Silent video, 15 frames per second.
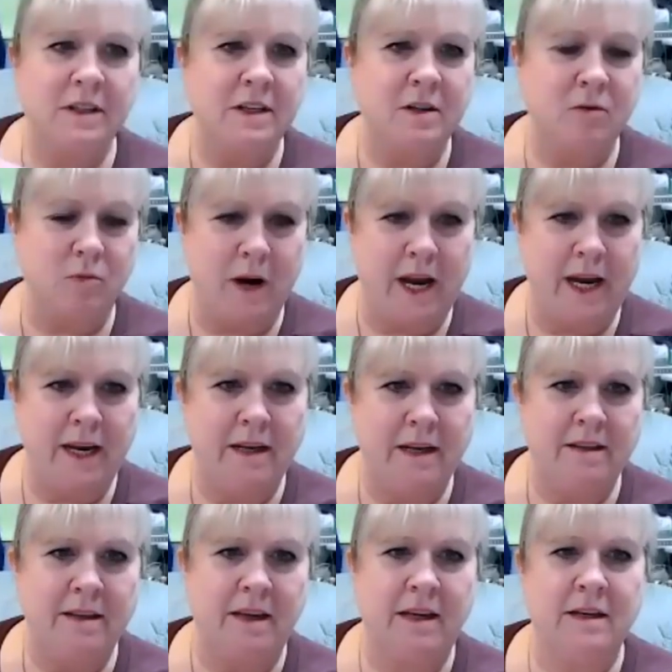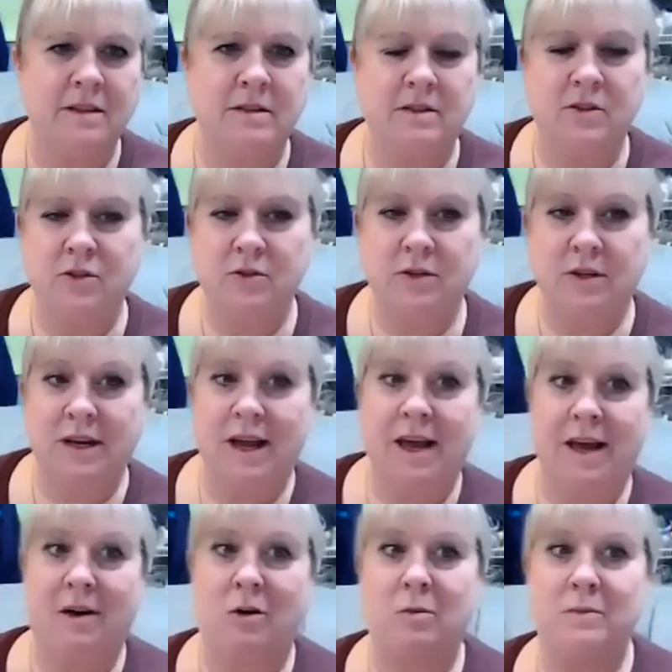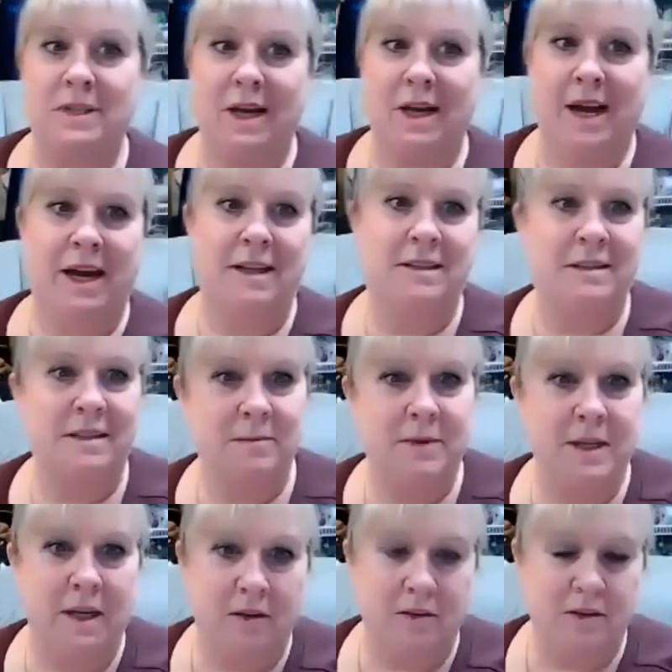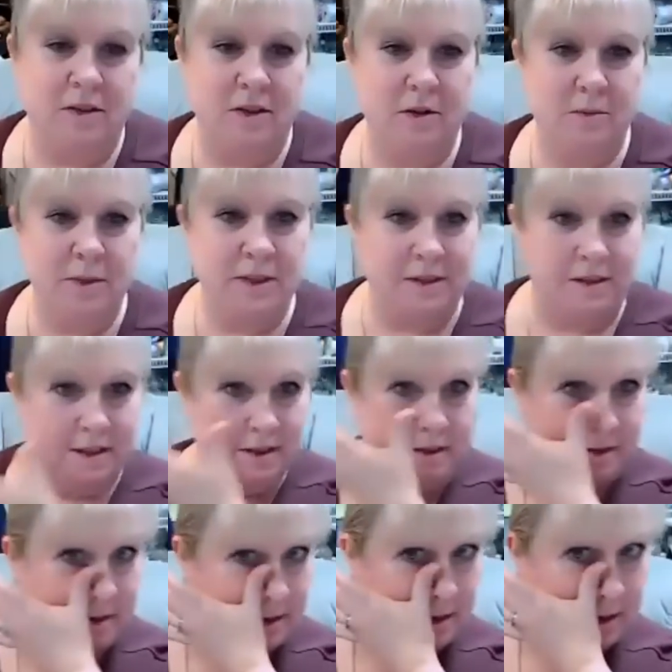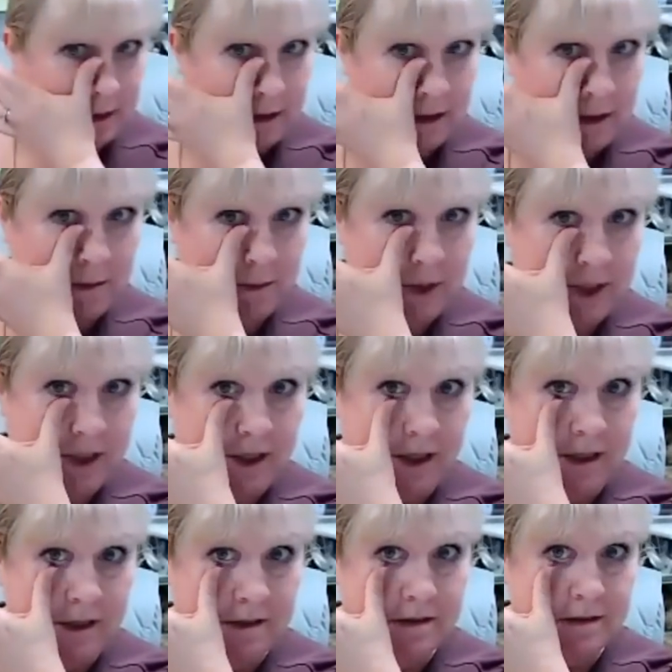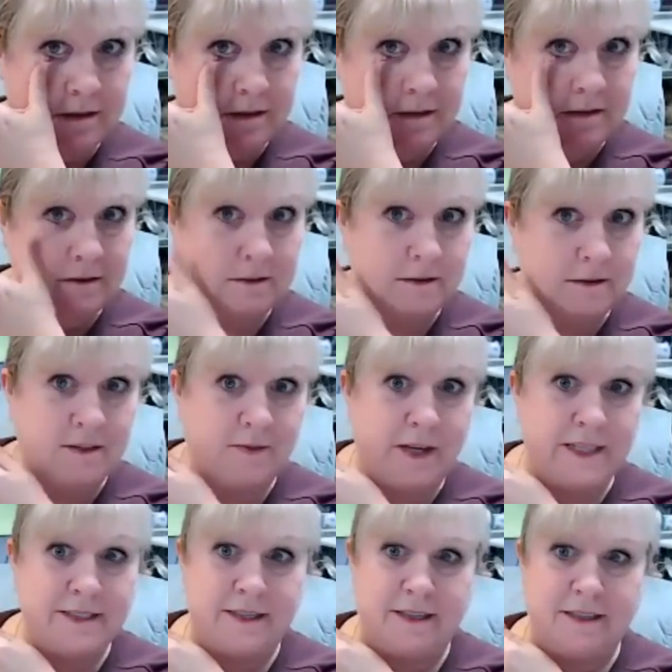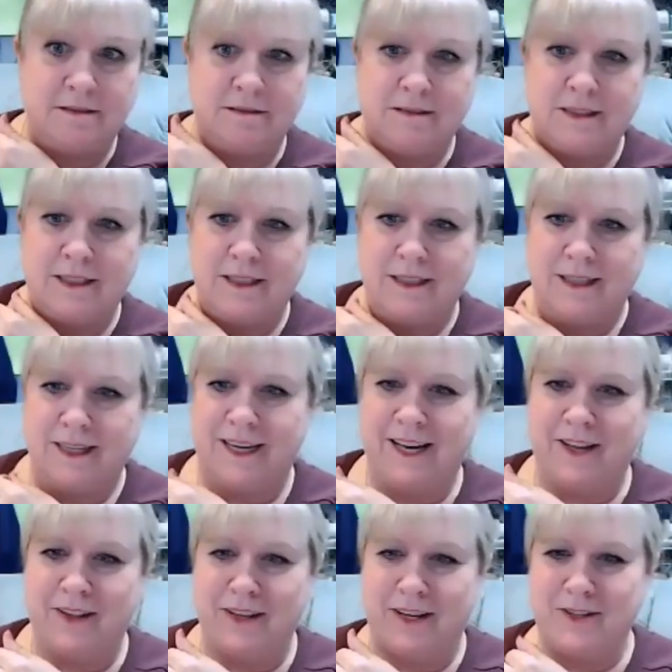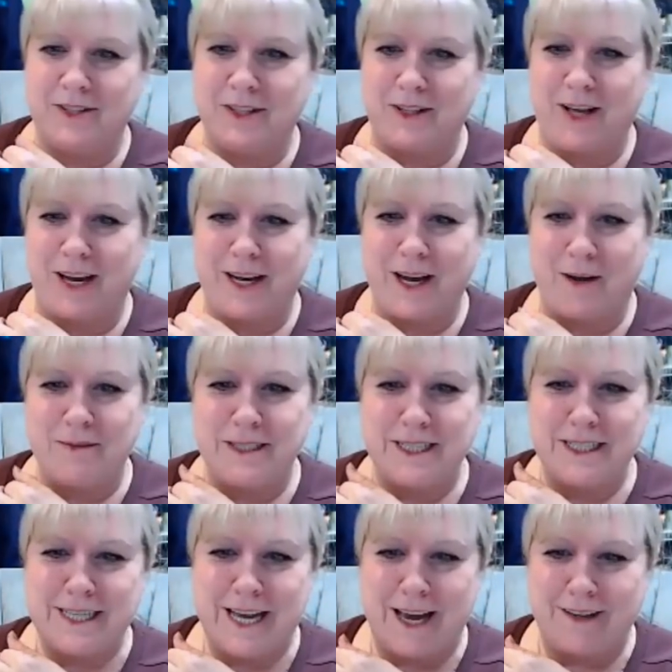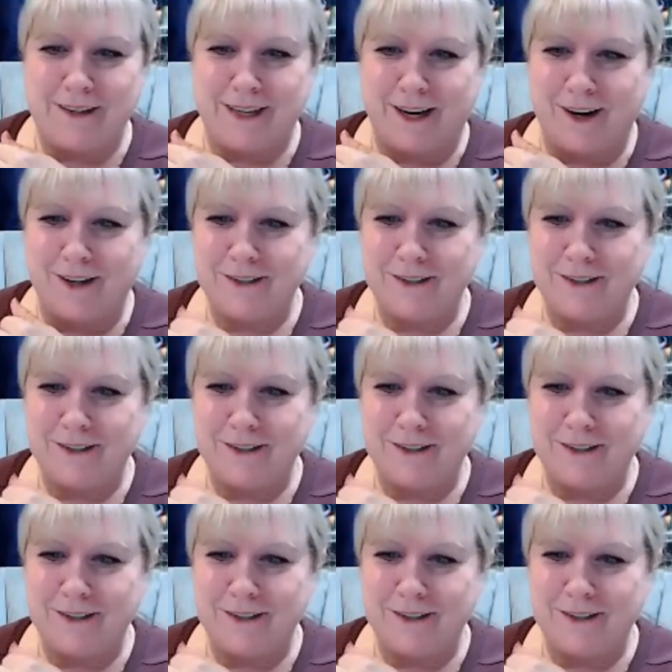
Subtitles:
great things that you can help to add something else to your business. Because let's face it, there's a lot of competition out there.